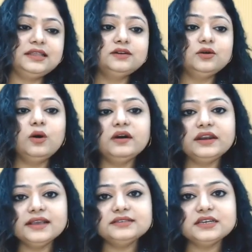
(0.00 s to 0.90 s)
that
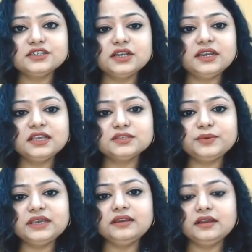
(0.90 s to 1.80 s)
organizational
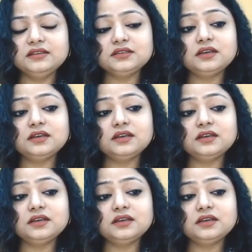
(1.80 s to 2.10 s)
experience